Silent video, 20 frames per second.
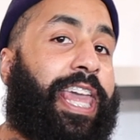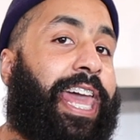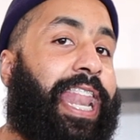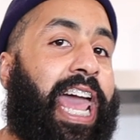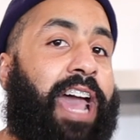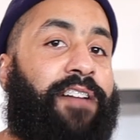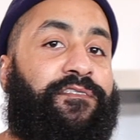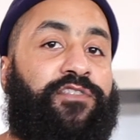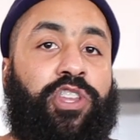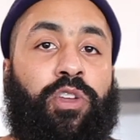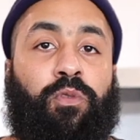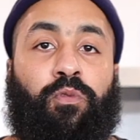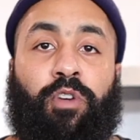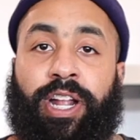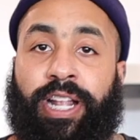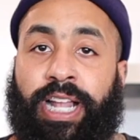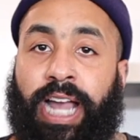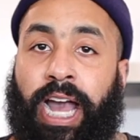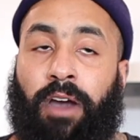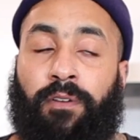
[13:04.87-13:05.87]
that after you
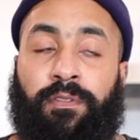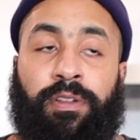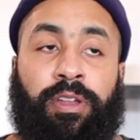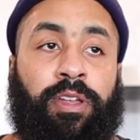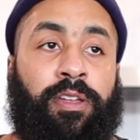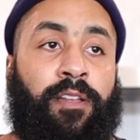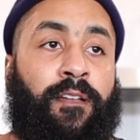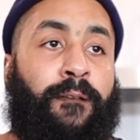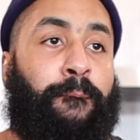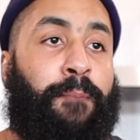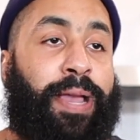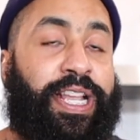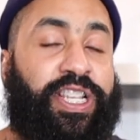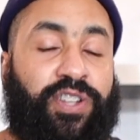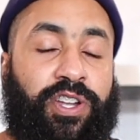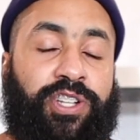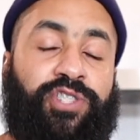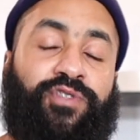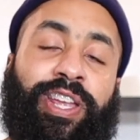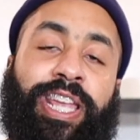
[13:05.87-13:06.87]
work out. Make
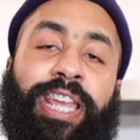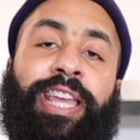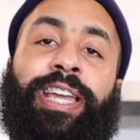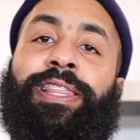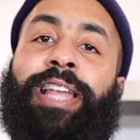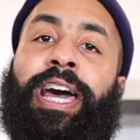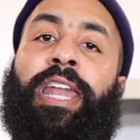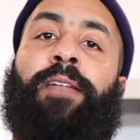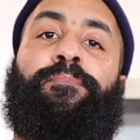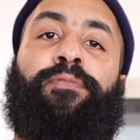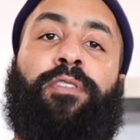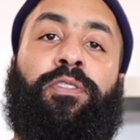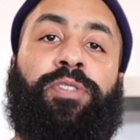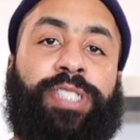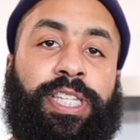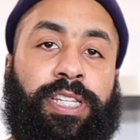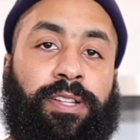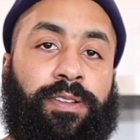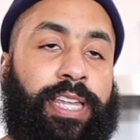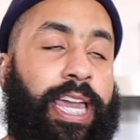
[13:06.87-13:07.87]
sure you're drinking a lot of
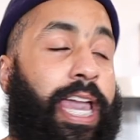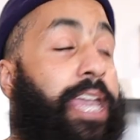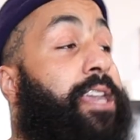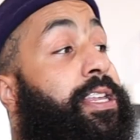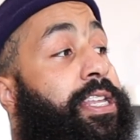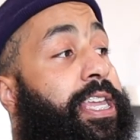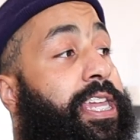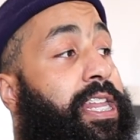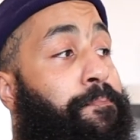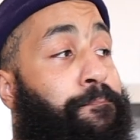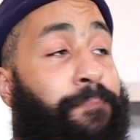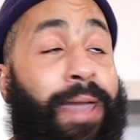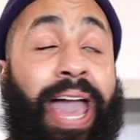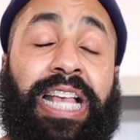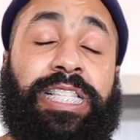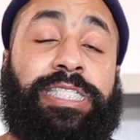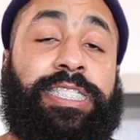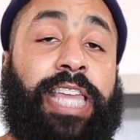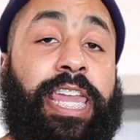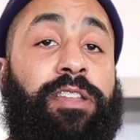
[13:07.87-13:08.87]
protein, okay? Get a
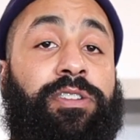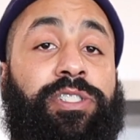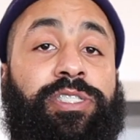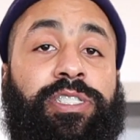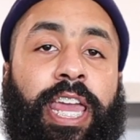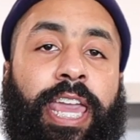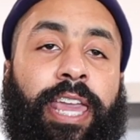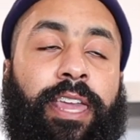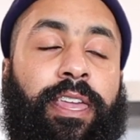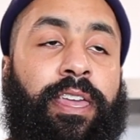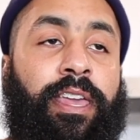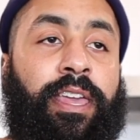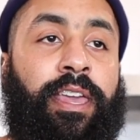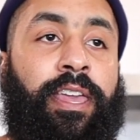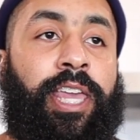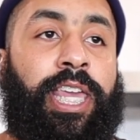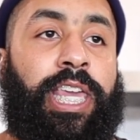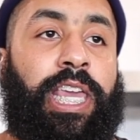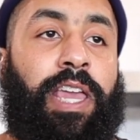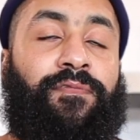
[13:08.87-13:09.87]
mass gainer shake
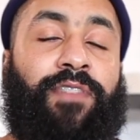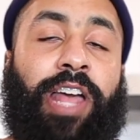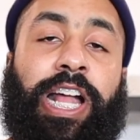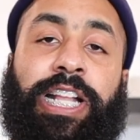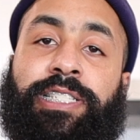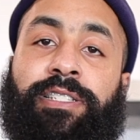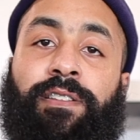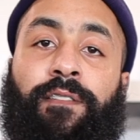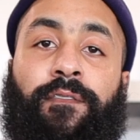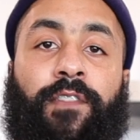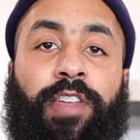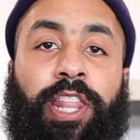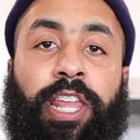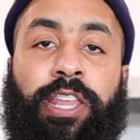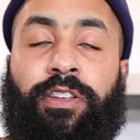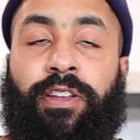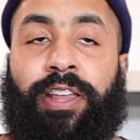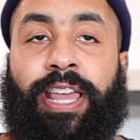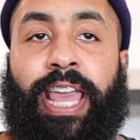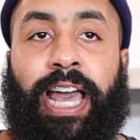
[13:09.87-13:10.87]
if that's gonna fit in
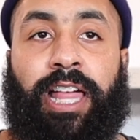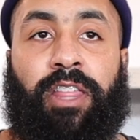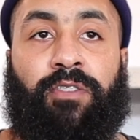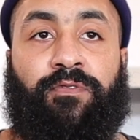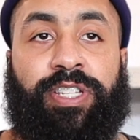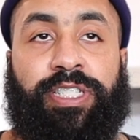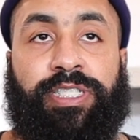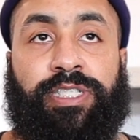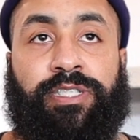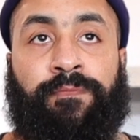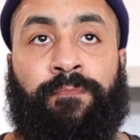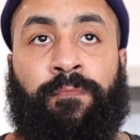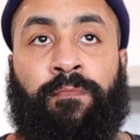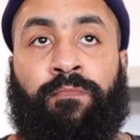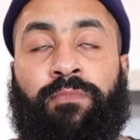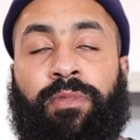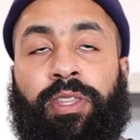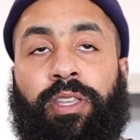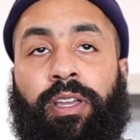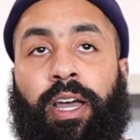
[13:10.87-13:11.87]
your calories.
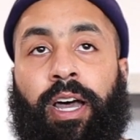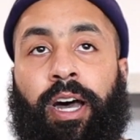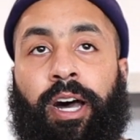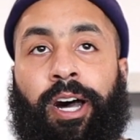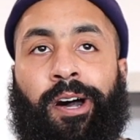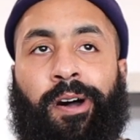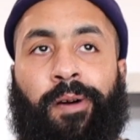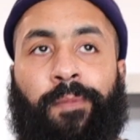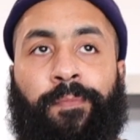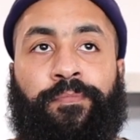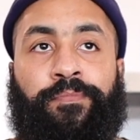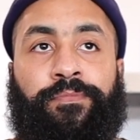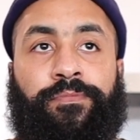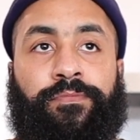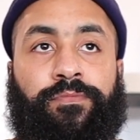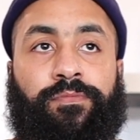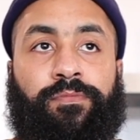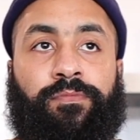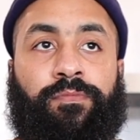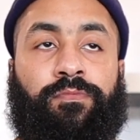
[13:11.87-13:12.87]

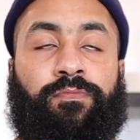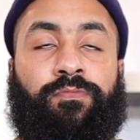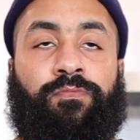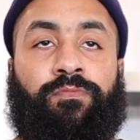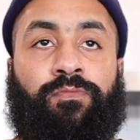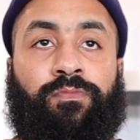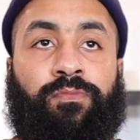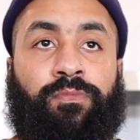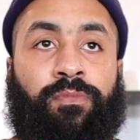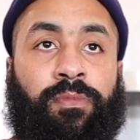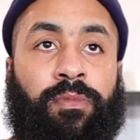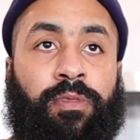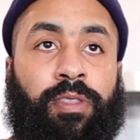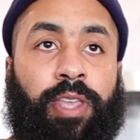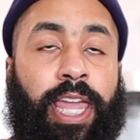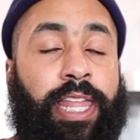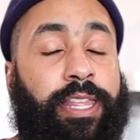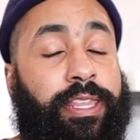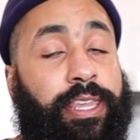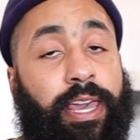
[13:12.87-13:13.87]

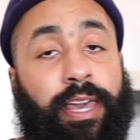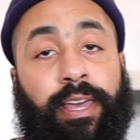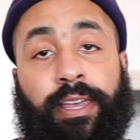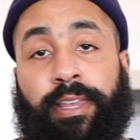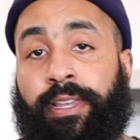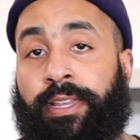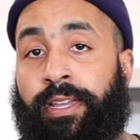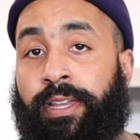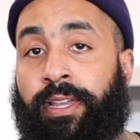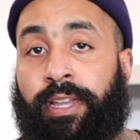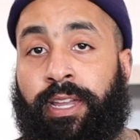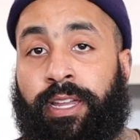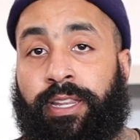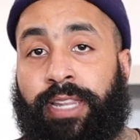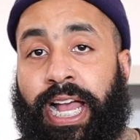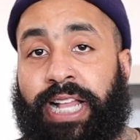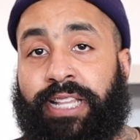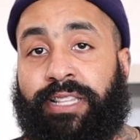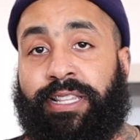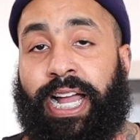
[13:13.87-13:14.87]
And yeah,
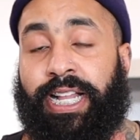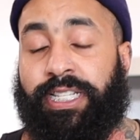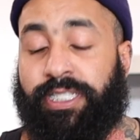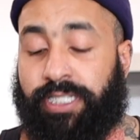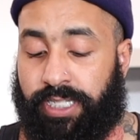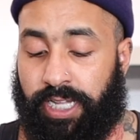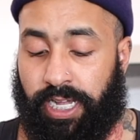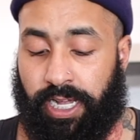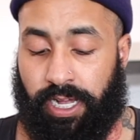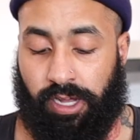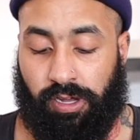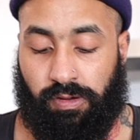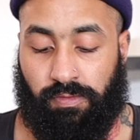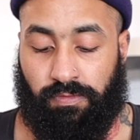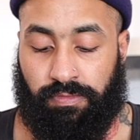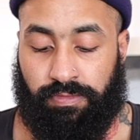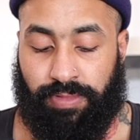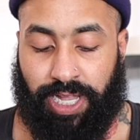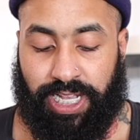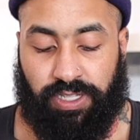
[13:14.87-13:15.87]
that's
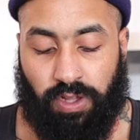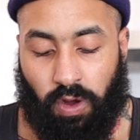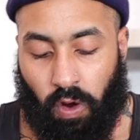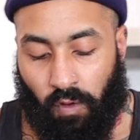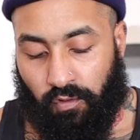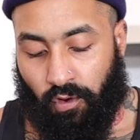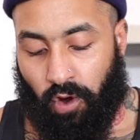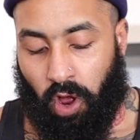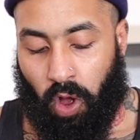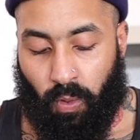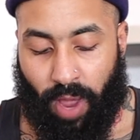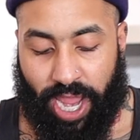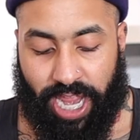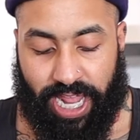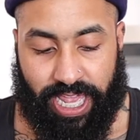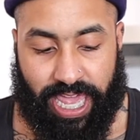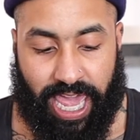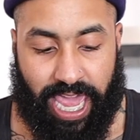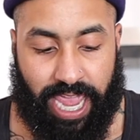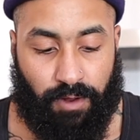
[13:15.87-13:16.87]
the overall way
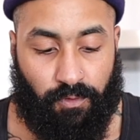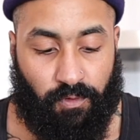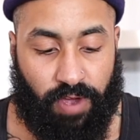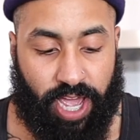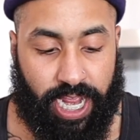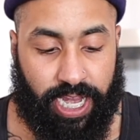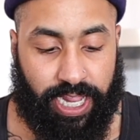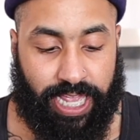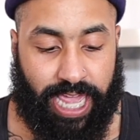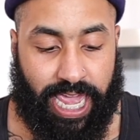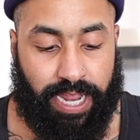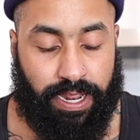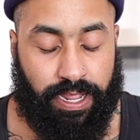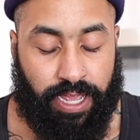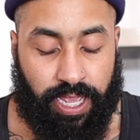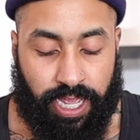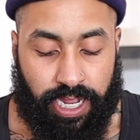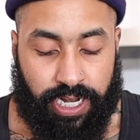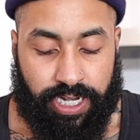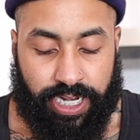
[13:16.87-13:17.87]
to gain weight,
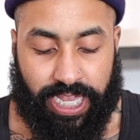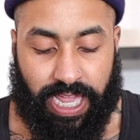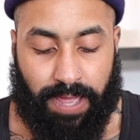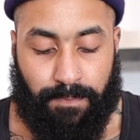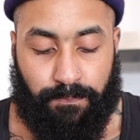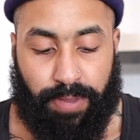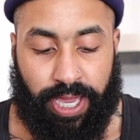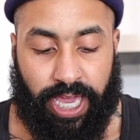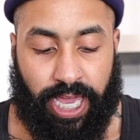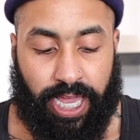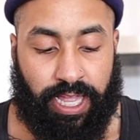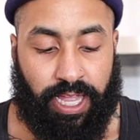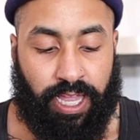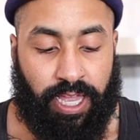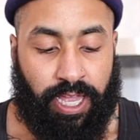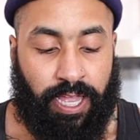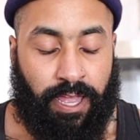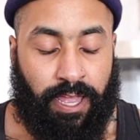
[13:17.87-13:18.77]
to get big.